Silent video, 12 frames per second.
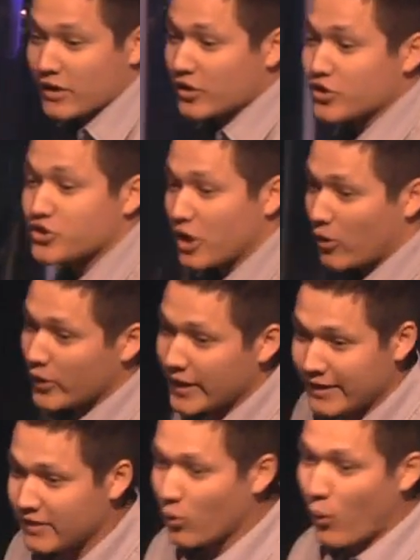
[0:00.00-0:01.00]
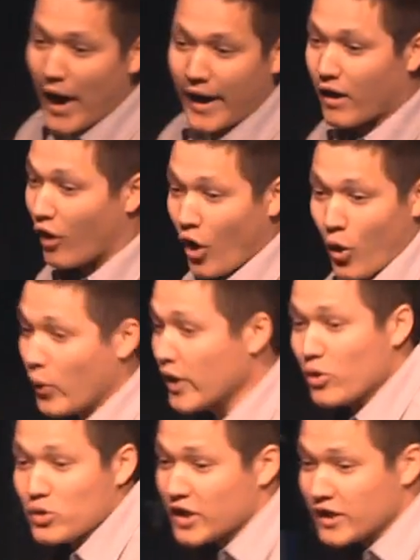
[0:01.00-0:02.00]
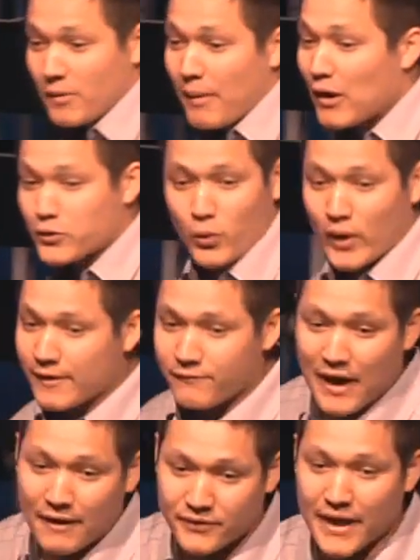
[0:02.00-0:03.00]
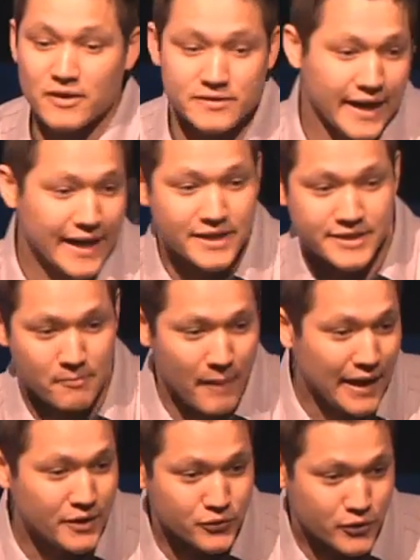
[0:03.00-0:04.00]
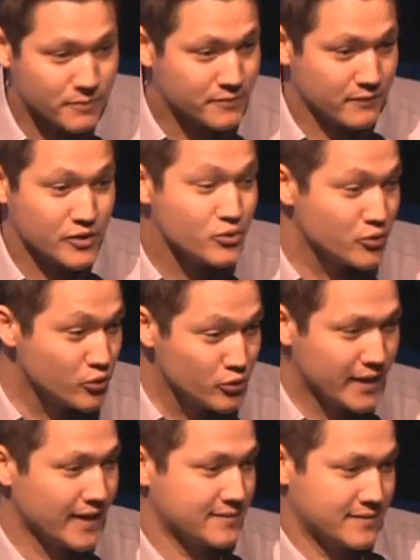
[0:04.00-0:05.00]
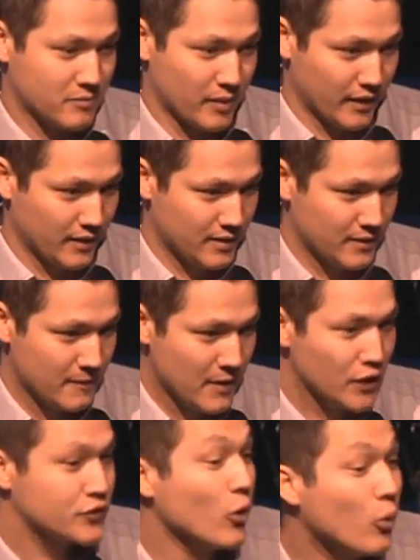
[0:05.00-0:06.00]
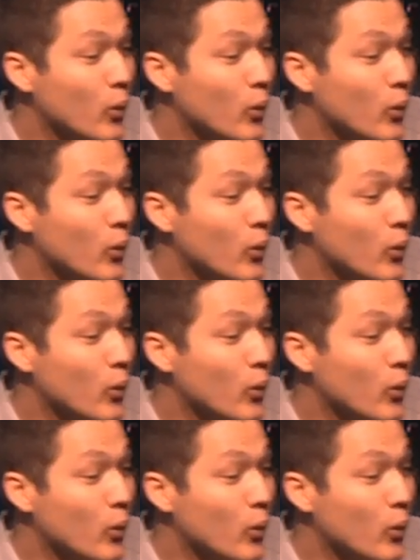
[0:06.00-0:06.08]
learn Jonah in the whale. We don't learn about 25,000 ancient manuscripts of New, New Testament. So